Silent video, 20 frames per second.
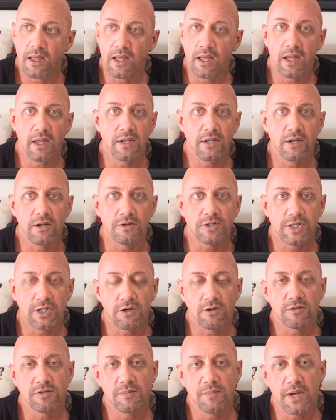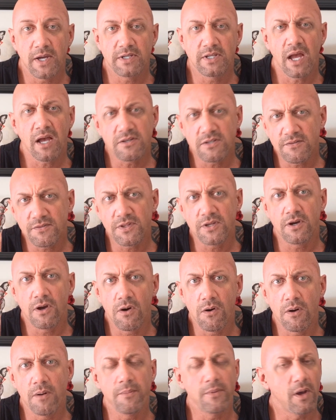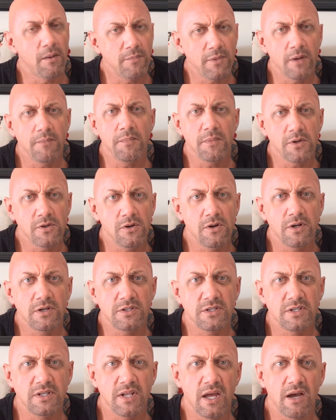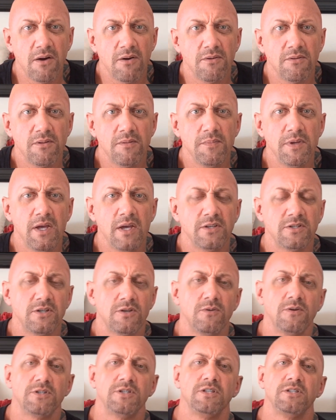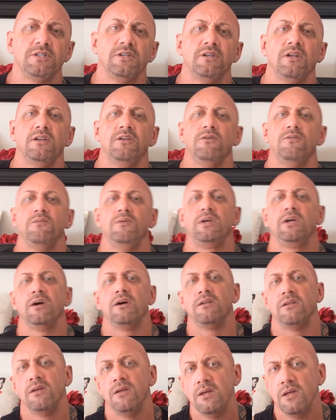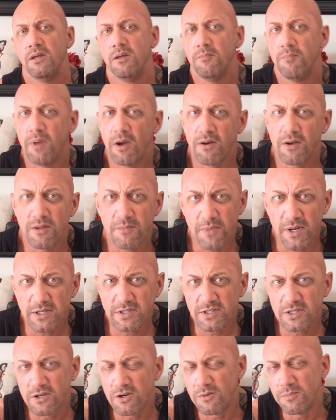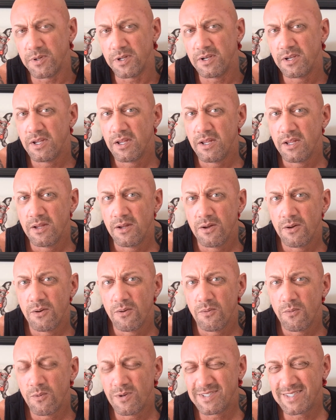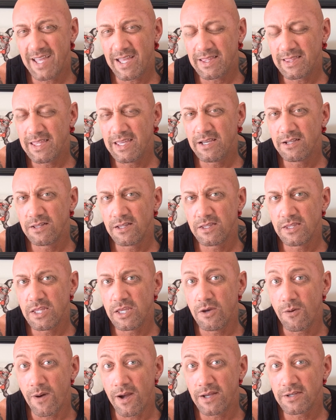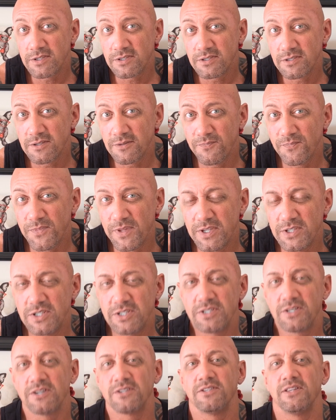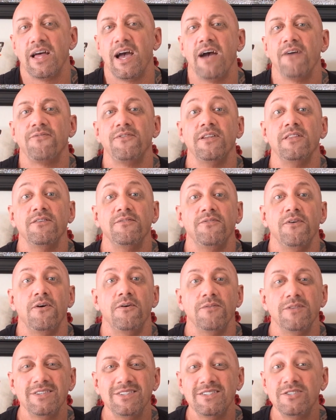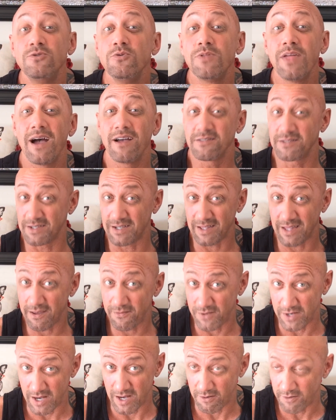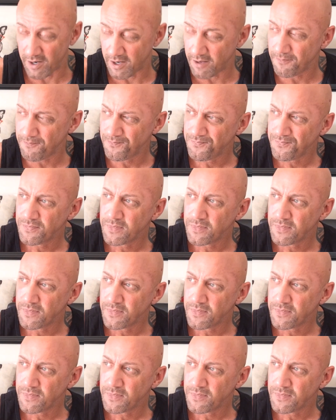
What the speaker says: And, you know, she calls me back. How's everything going? I'm good. I said, now, let me ask you a question. I said, I know we got married in Mexico, but was that legal in the U.S.? And she starts laughing on the phone. This is 2011 now, right?